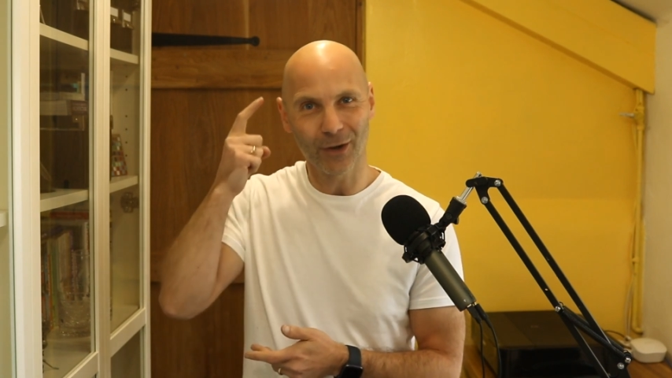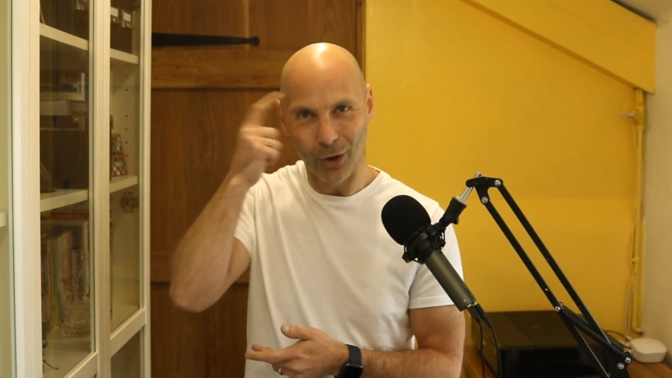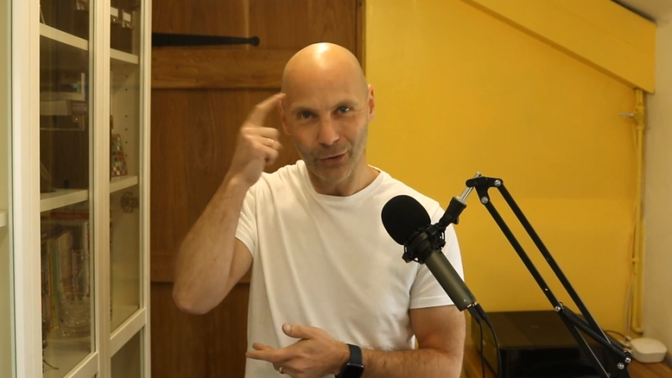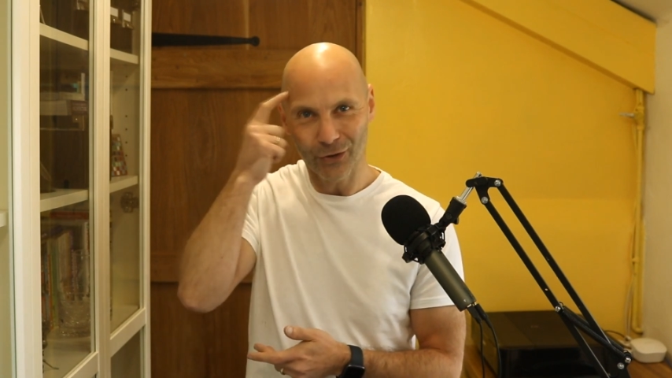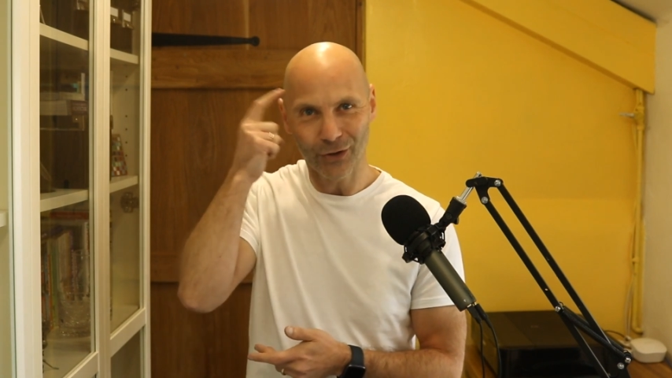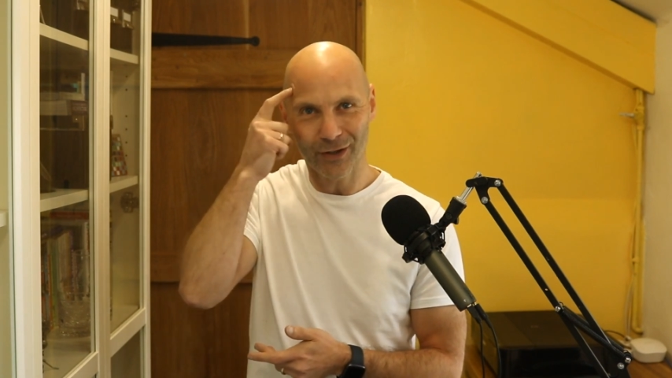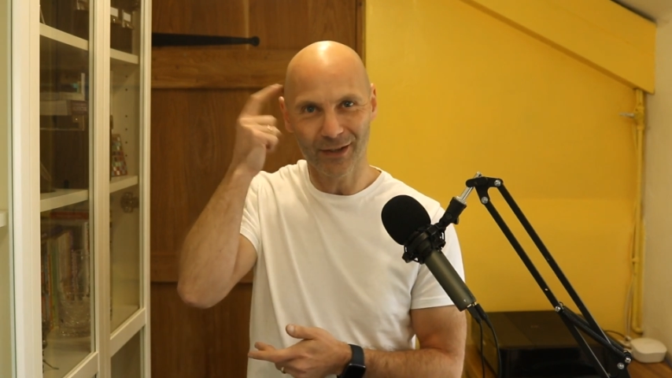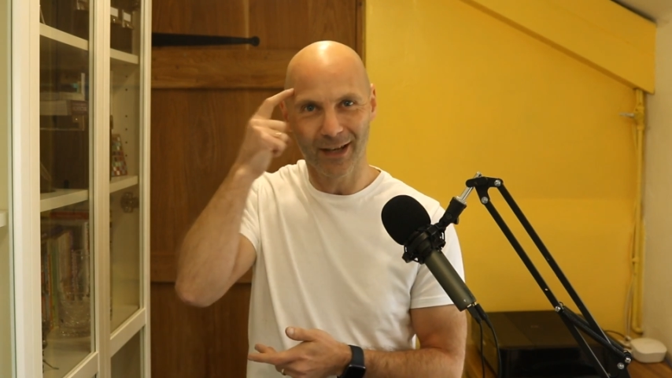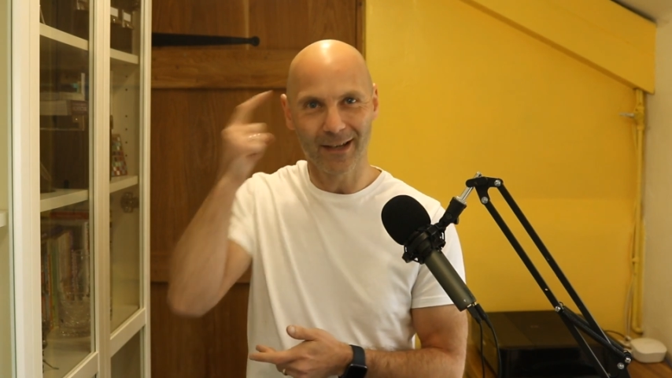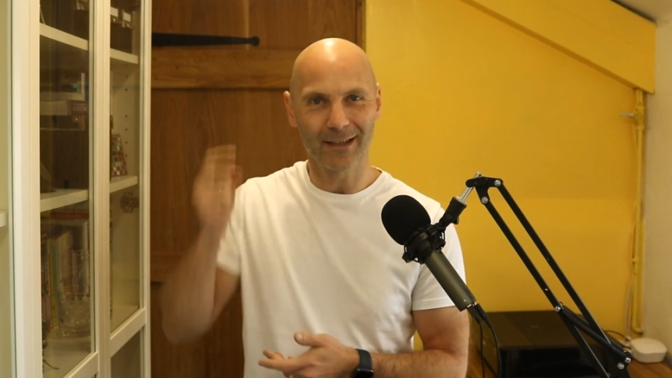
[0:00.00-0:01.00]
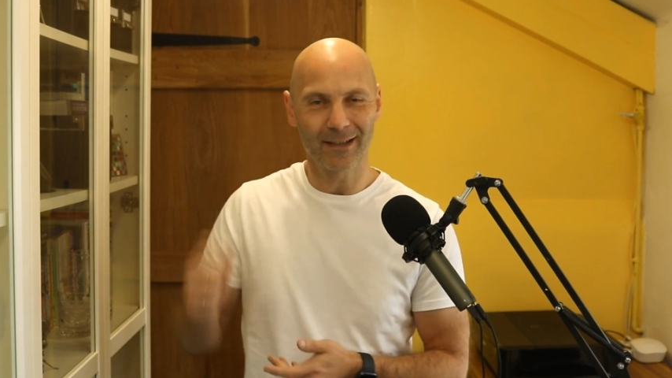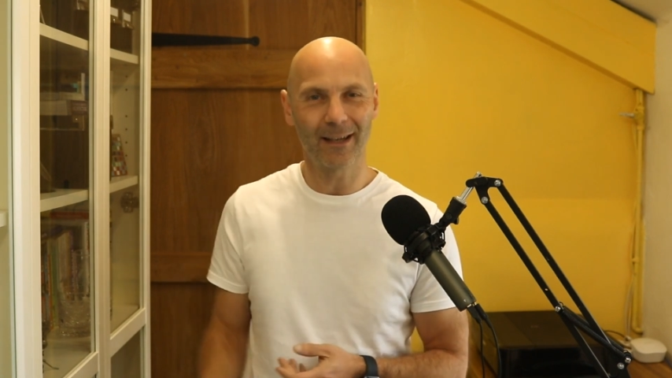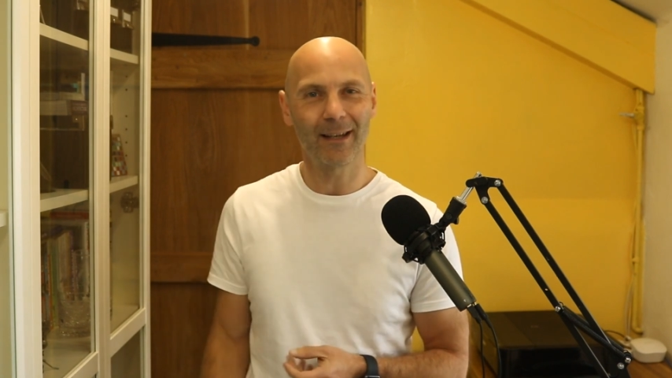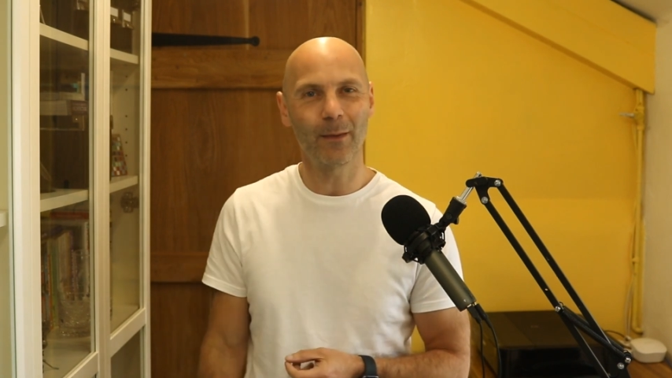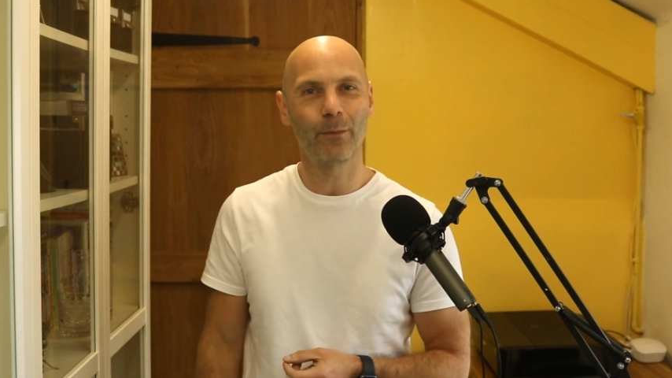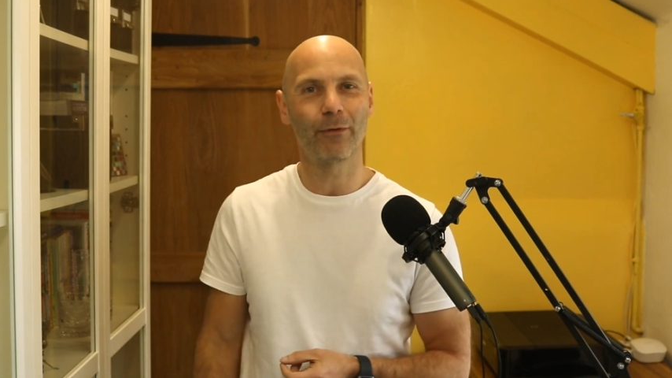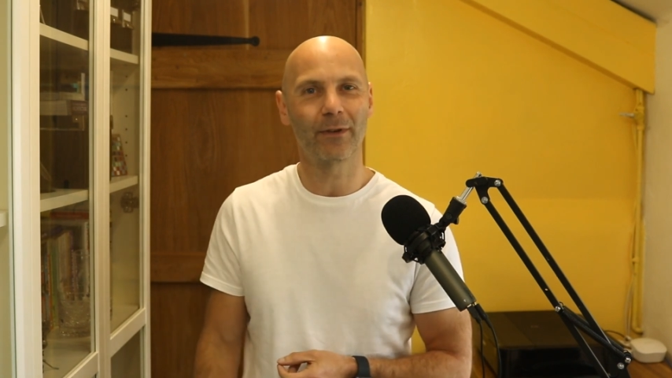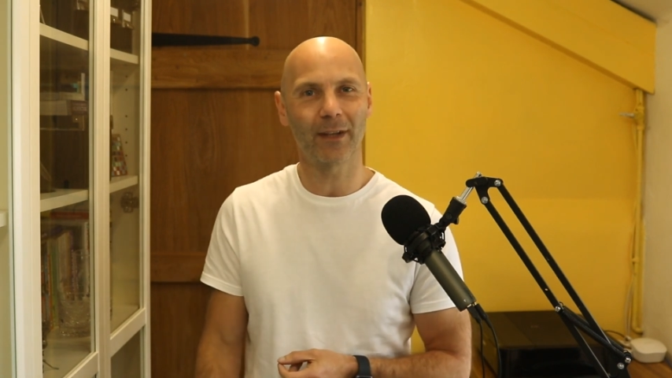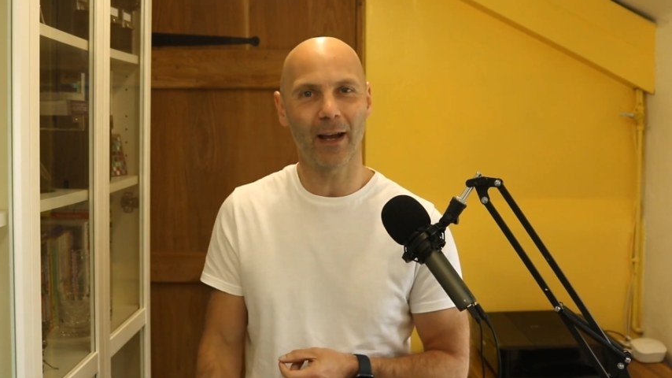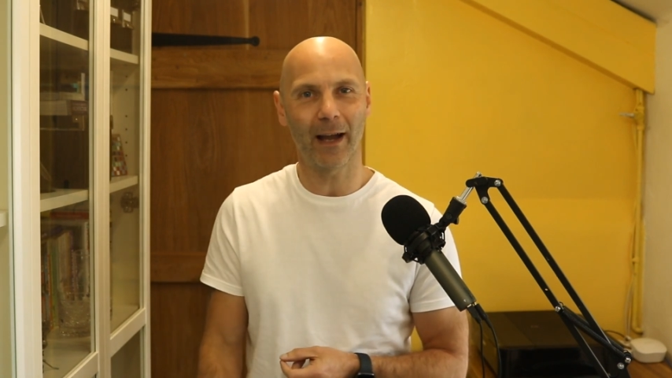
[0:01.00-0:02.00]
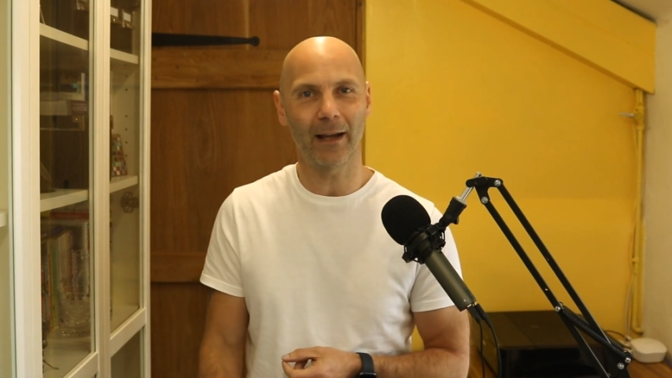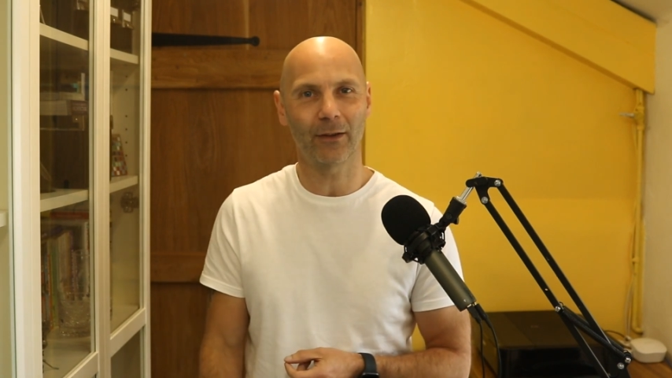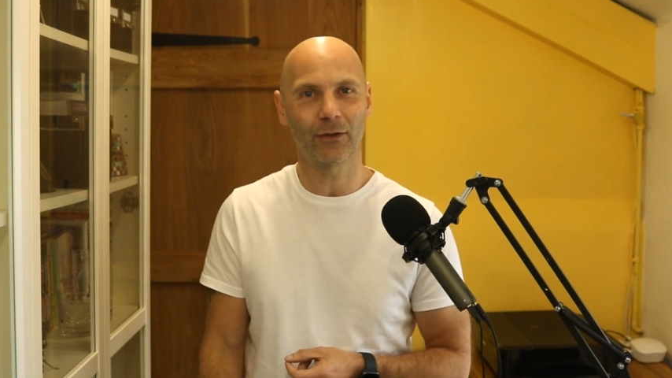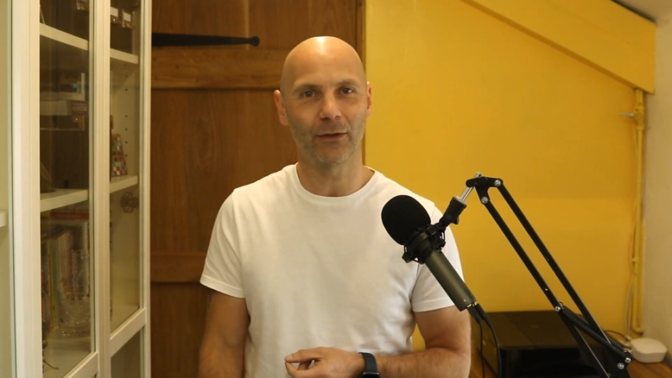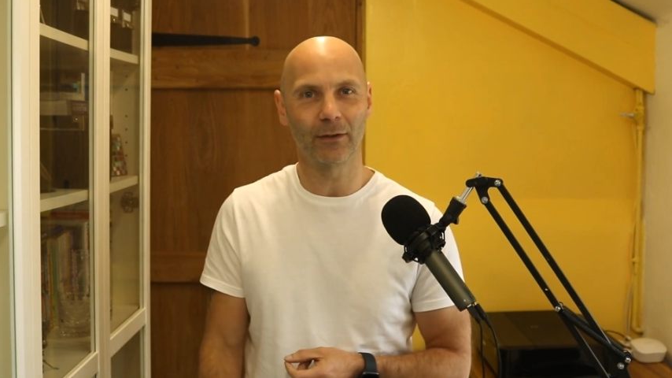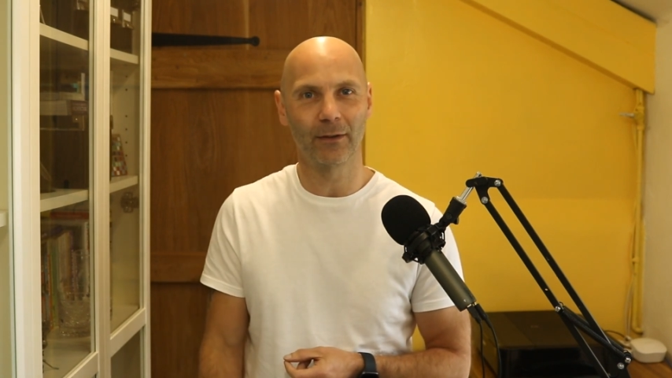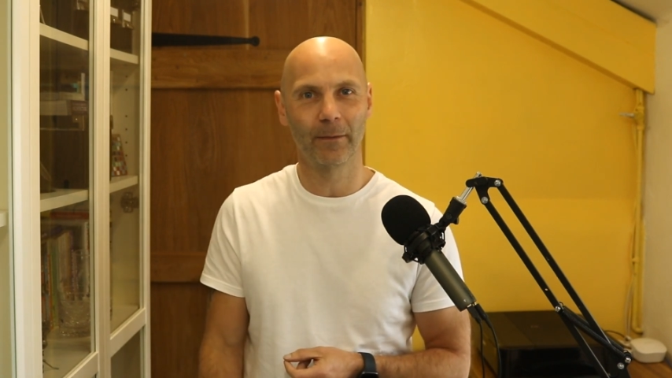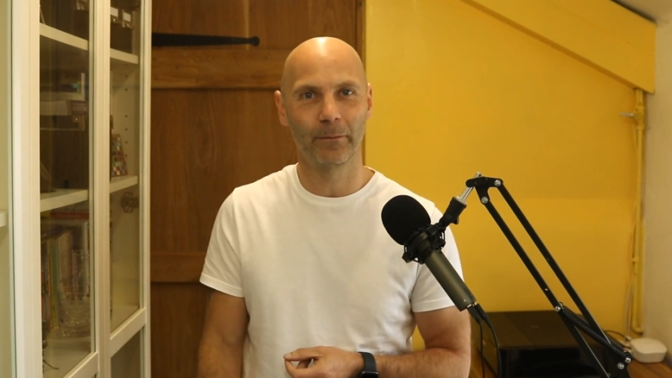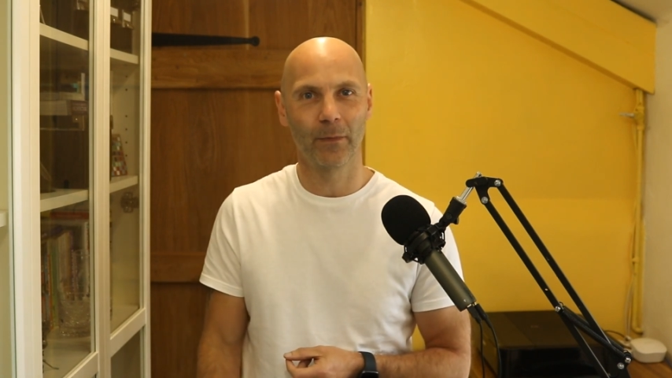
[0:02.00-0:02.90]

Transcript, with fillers: conscious, deliberate action.